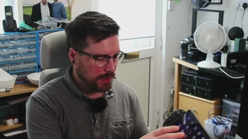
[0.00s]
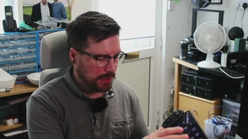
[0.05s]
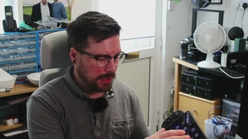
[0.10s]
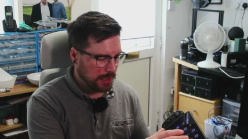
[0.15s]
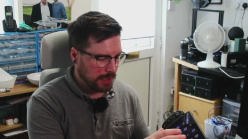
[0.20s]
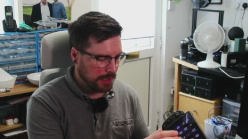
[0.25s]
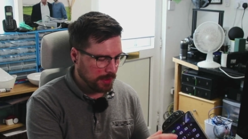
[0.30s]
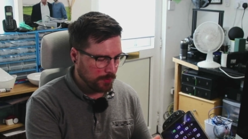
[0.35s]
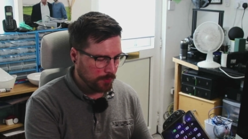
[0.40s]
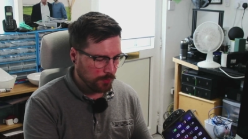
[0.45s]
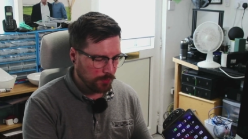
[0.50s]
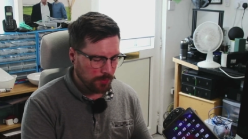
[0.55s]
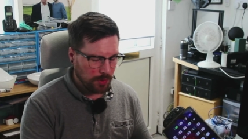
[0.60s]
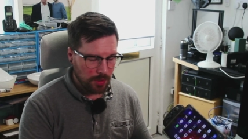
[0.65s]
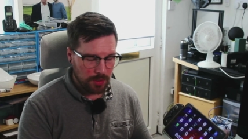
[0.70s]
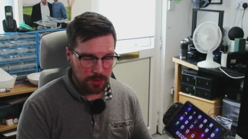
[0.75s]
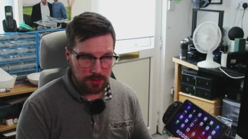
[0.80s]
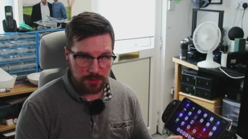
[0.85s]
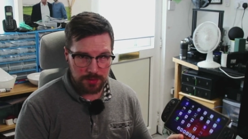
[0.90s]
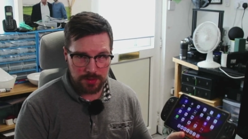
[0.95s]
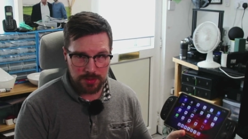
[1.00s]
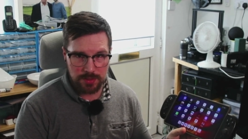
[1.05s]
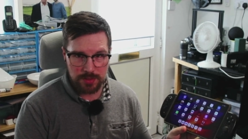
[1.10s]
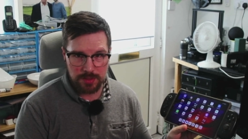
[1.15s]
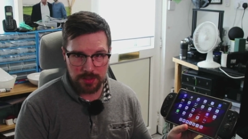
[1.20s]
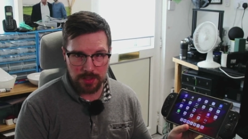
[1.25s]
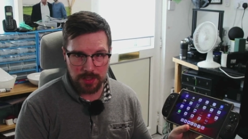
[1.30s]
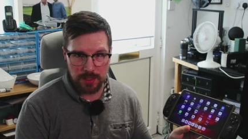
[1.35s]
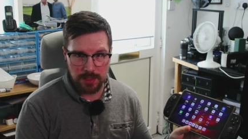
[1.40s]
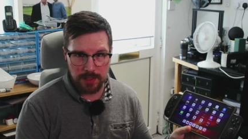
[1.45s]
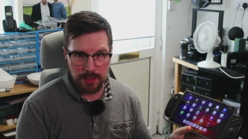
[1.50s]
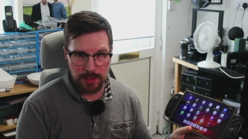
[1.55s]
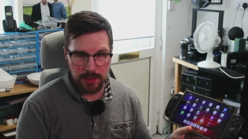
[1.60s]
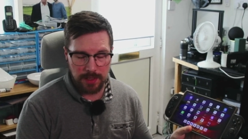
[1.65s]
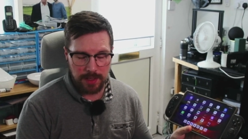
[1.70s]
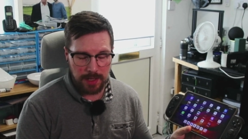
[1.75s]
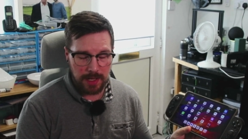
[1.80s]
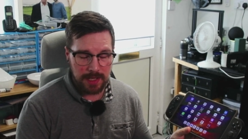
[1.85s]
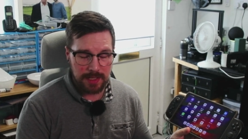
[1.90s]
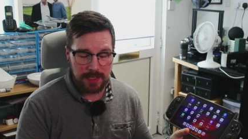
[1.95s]
it was
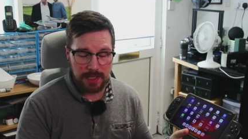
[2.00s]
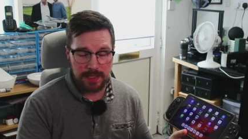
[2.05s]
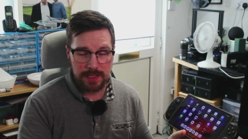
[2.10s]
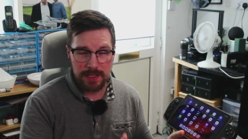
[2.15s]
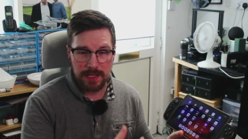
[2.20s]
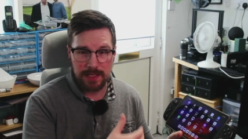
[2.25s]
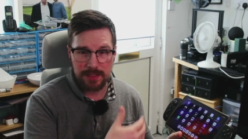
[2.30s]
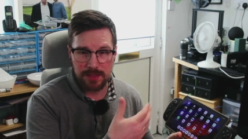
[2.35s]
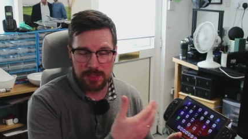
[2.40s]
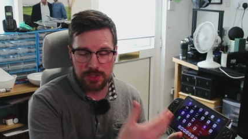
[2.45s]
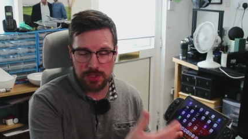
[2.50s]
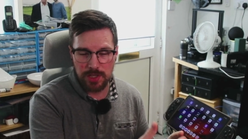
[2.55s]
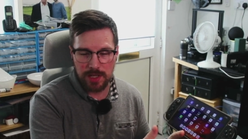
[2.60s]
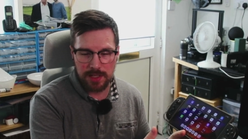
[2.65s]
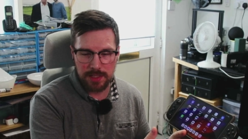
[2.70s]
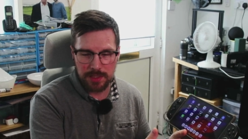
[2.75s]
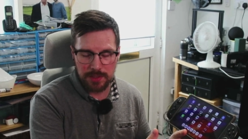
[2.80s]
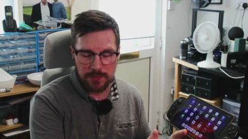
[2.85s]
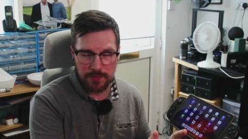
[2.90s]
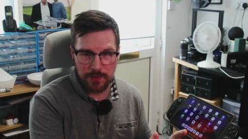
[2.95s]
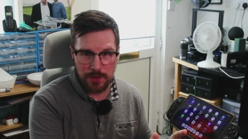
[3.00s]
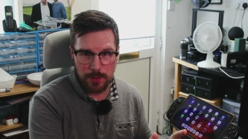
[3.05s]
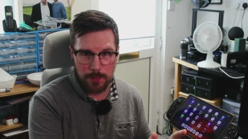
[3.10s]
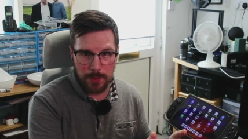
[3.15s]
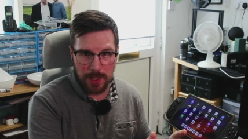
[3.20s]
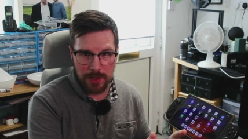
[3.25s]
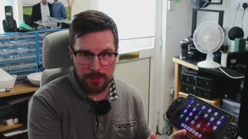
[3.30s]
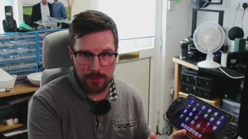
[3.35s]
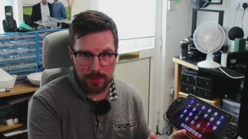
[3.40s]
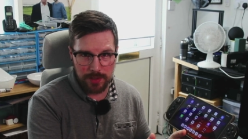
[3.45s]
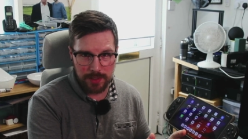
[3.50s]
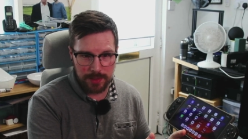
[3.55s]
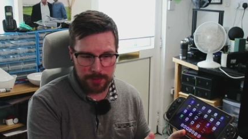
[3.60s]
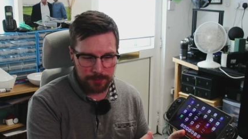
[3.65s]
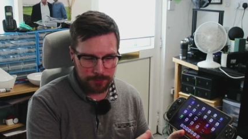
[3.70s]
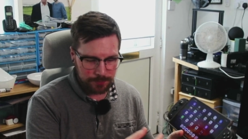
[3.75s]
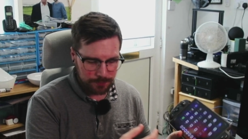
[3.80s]
it, it had the Chinese firmware on it.